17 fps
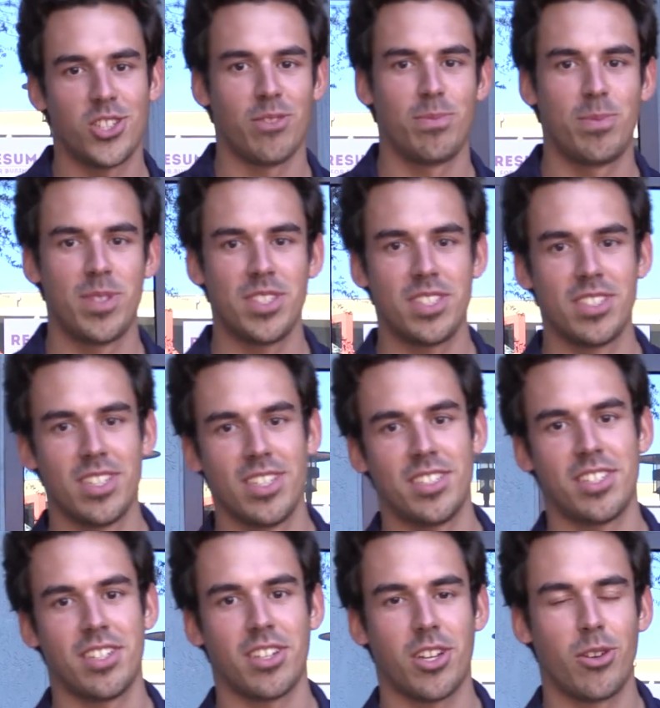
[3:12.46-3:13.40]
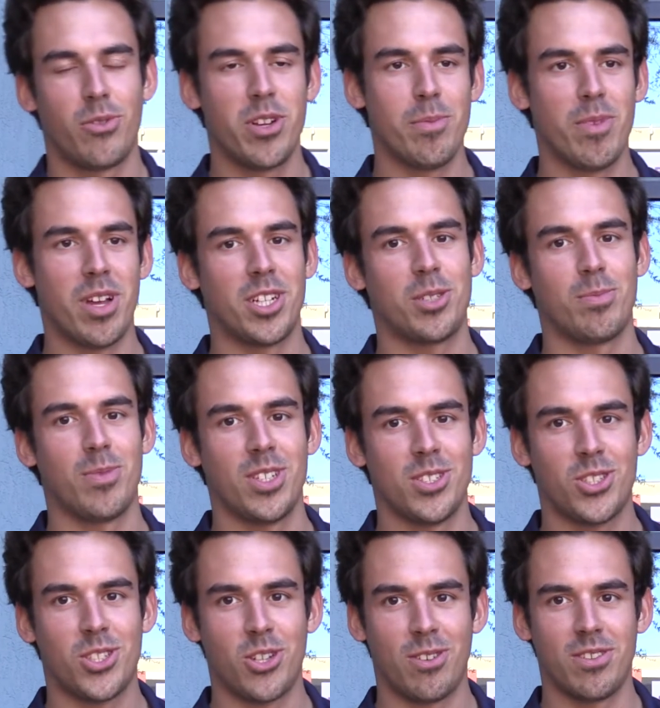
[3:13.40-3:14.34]
of Business Career
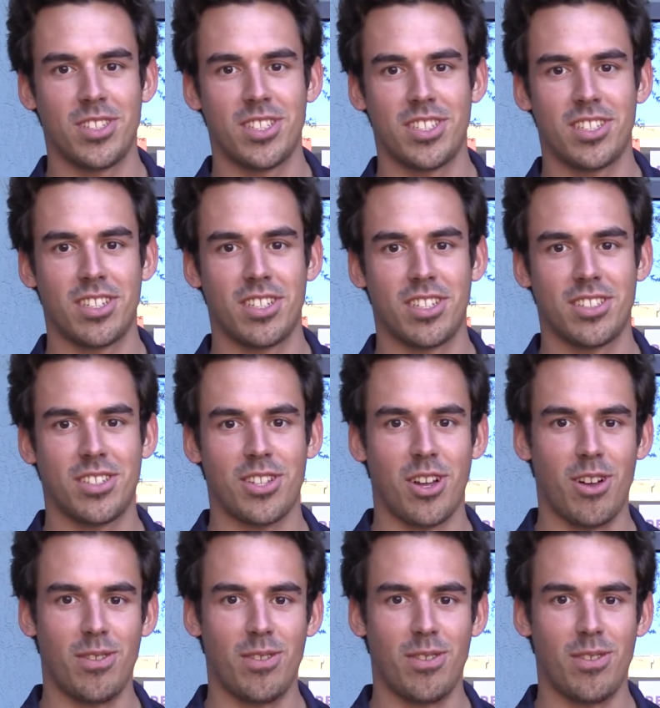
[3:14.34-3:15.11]
Management Services